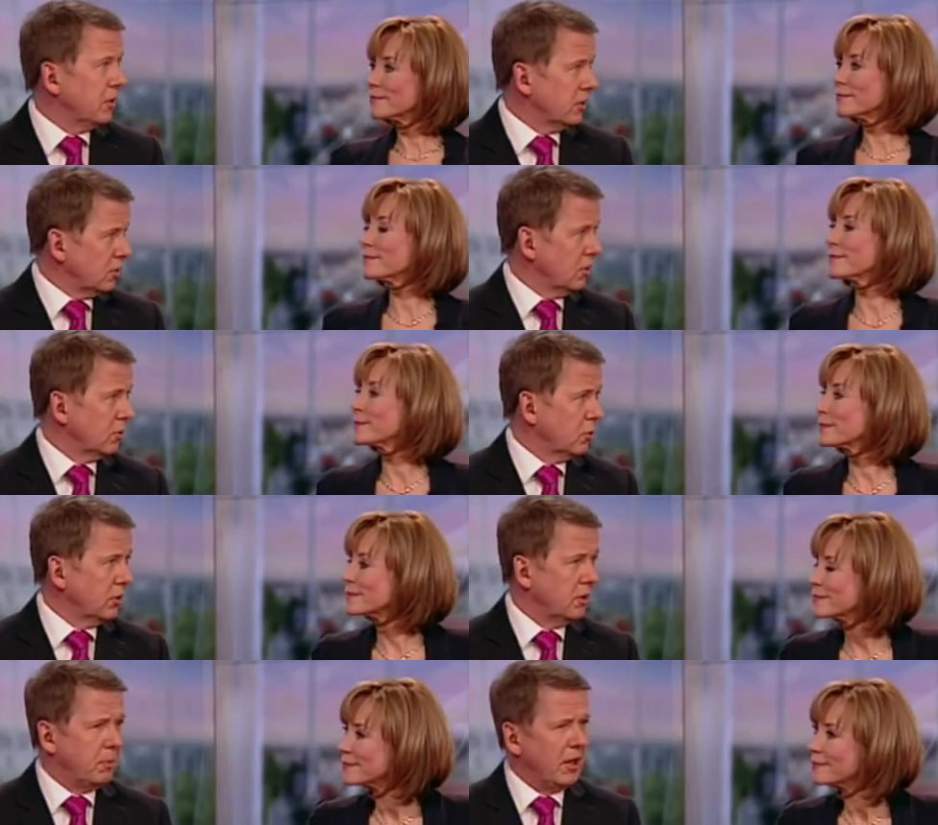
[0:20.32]
Speaker 1: you know, things have gone
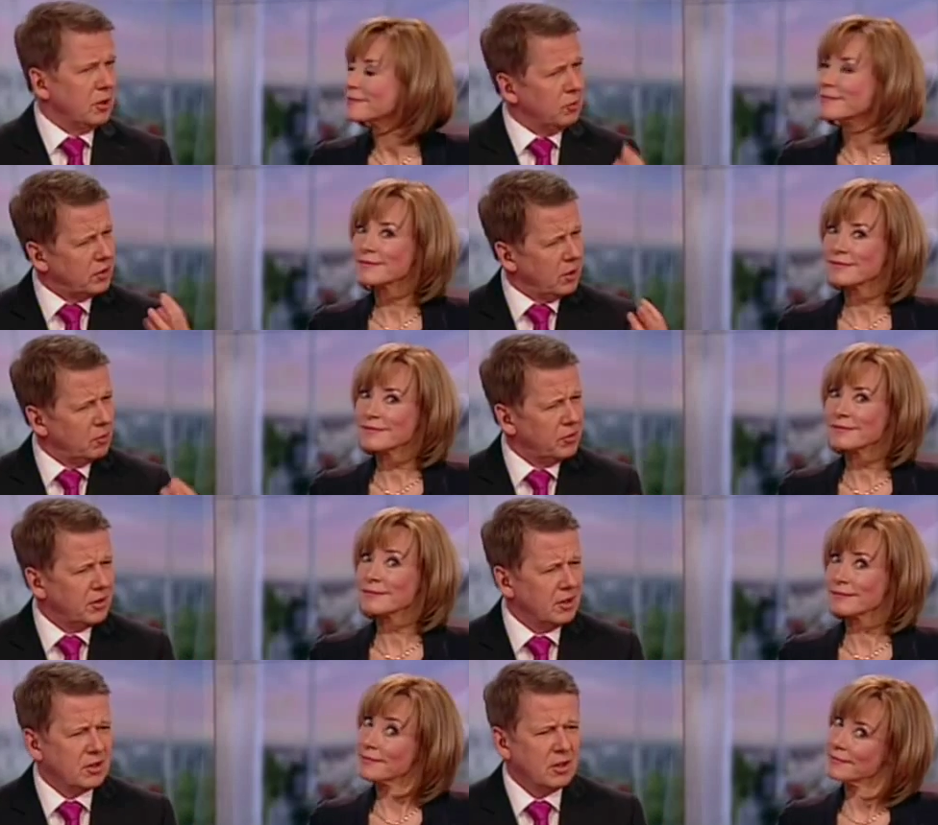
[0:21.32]
according to plan. You've dealt with
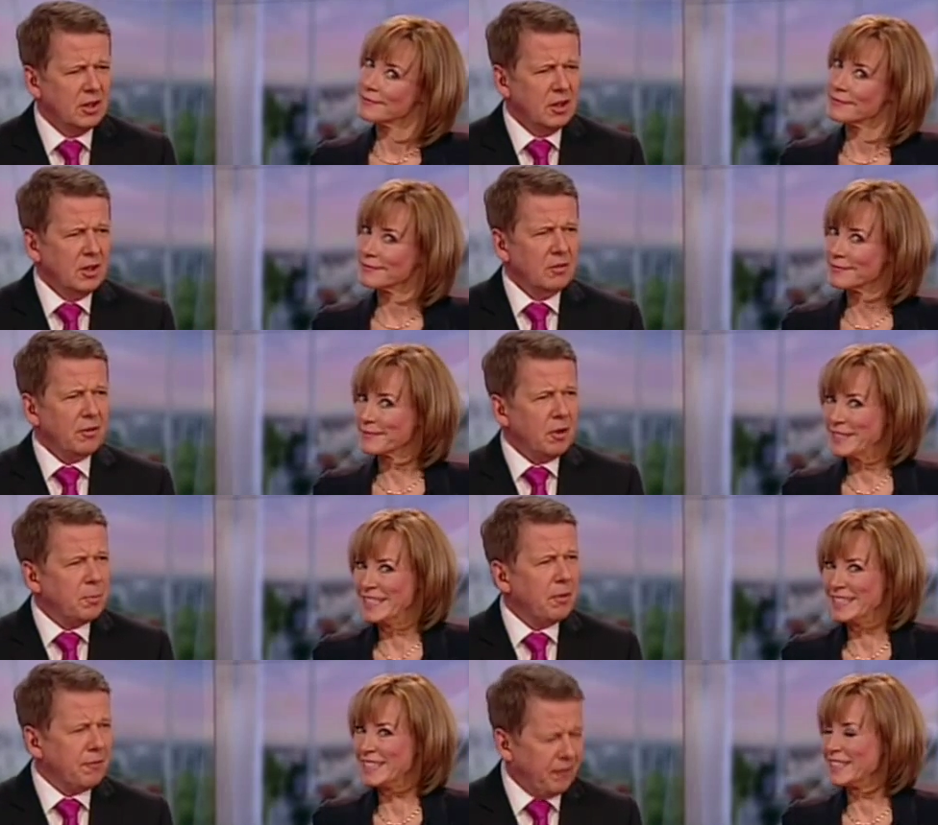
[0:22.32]
things
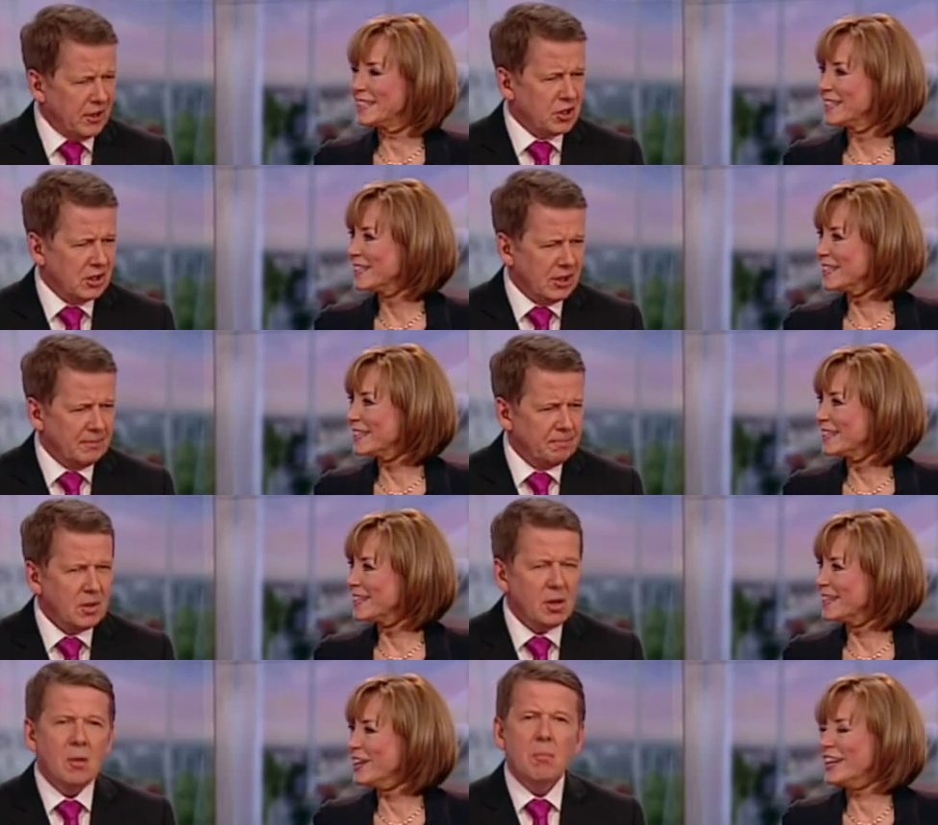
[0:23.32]
very professionally,
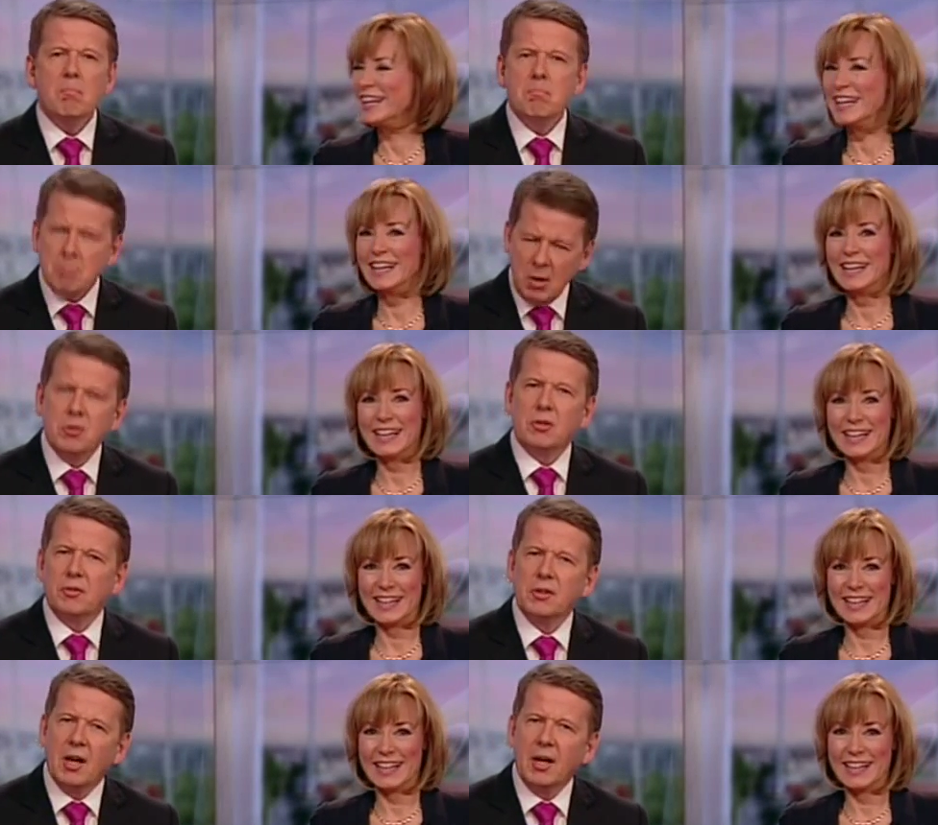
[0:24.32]
most
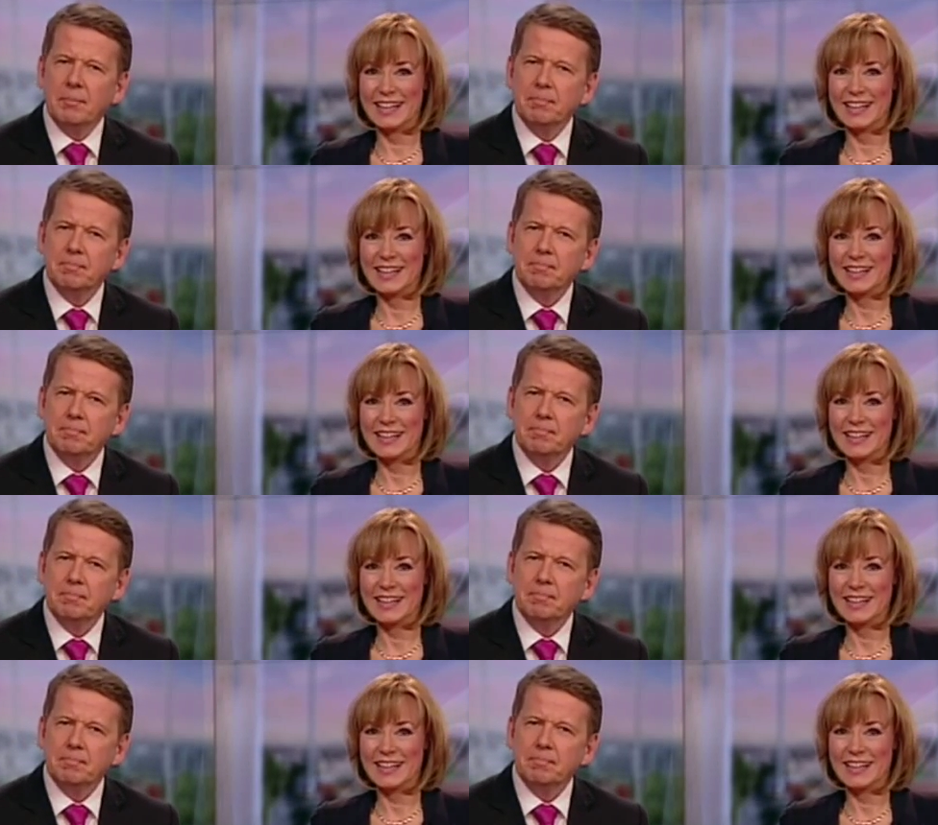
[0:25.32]
of the time.